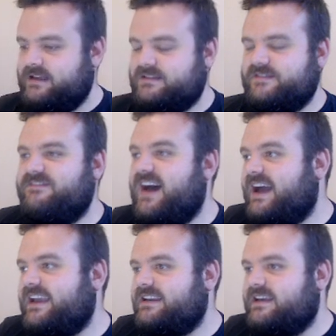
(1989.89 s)
It's
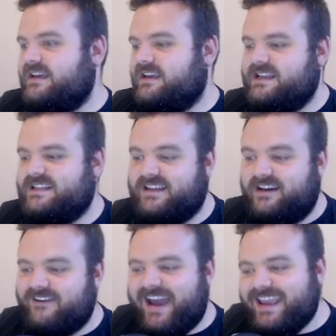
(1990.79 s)
fine, it's
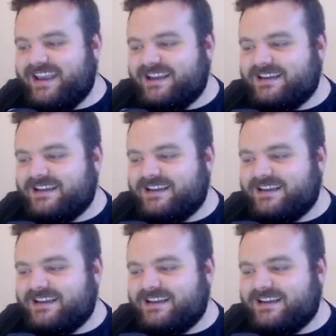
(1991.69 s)
alright.